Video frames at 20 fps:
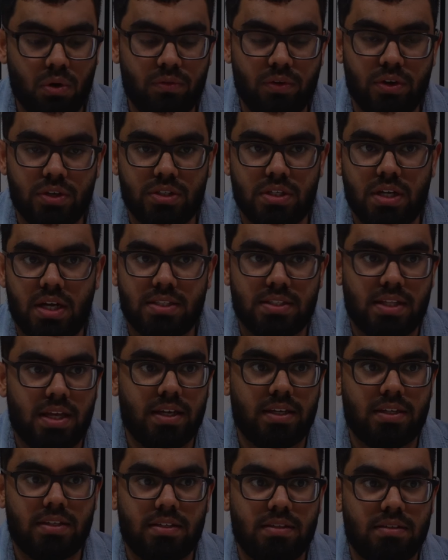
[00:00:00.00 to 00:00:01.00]
version has
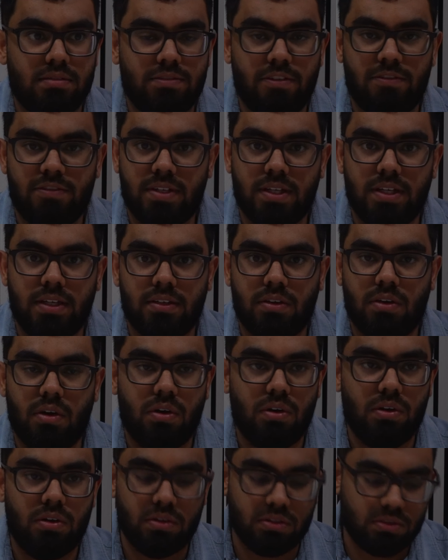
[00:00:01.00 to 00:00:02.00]
like 15
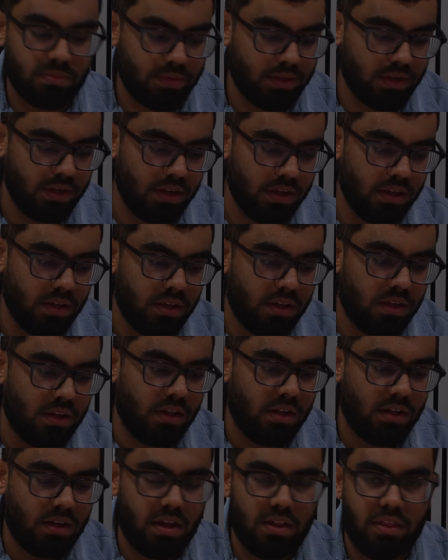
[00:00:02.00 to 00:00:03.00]
core or something
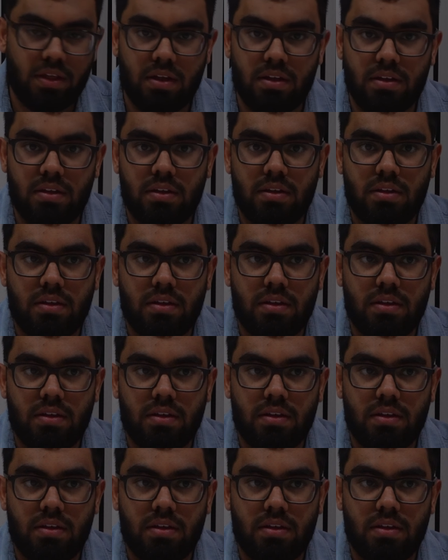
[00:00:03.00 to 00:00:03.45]
like that.